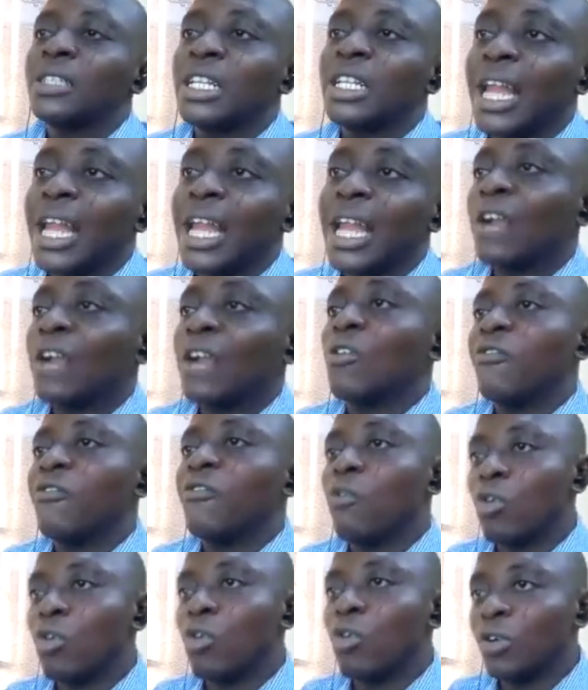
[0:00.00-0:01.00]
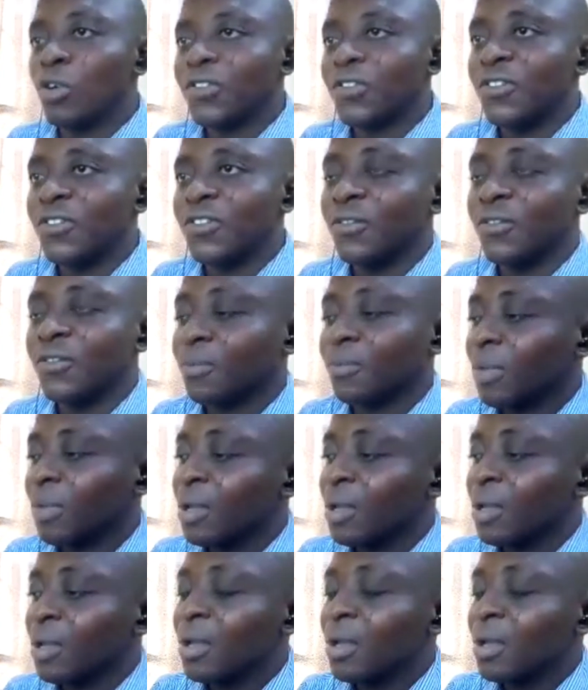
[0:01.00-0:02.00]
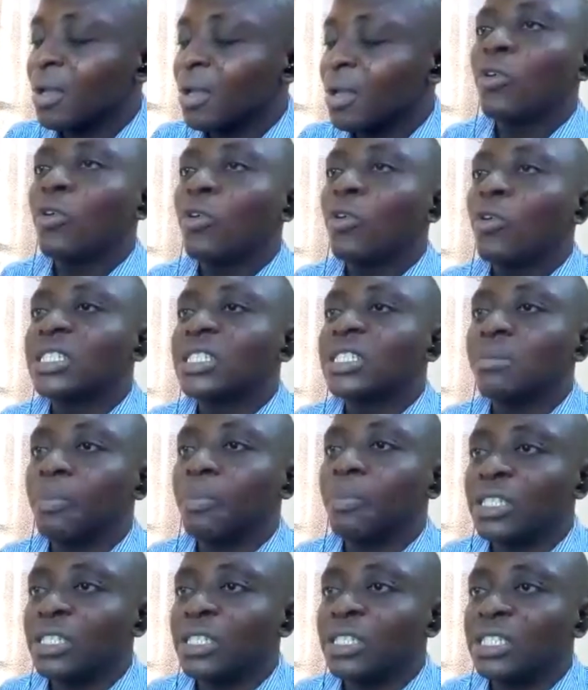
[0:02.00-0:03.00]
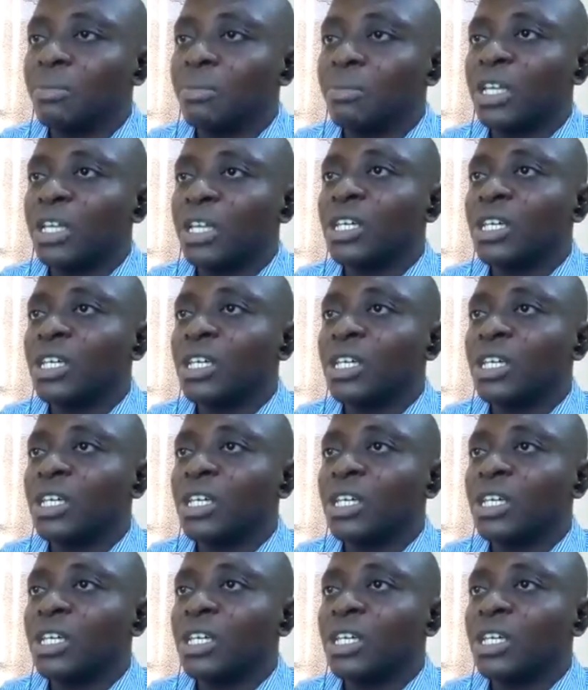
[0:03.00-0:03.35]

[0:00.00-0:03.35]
the lack of focus, policy